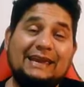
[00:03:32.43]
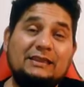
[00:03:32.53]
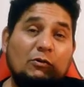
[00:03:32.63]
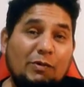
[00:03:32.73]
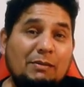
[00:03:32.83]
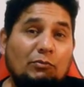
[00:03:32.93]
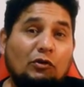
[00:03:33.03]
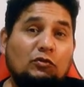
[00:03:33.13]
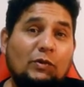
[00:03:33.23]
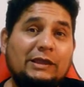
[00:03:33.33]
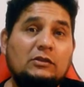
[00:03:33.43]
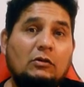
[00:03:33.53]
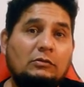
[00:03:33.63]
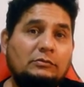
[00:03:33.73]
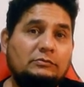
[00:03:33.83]
In the Winbox
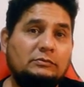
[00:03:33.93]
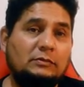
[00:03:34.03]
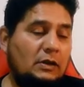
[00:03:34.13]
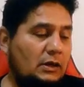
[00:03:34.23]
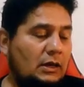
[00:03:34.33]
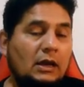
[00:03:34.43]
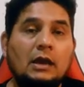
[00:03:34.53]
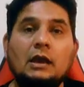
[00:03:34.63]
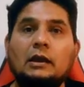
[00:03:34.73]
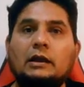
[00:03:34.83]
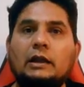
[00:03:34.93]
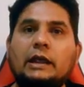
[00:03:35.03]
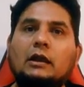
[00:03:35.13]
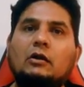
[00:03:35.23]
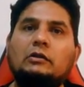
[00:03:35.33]
window, click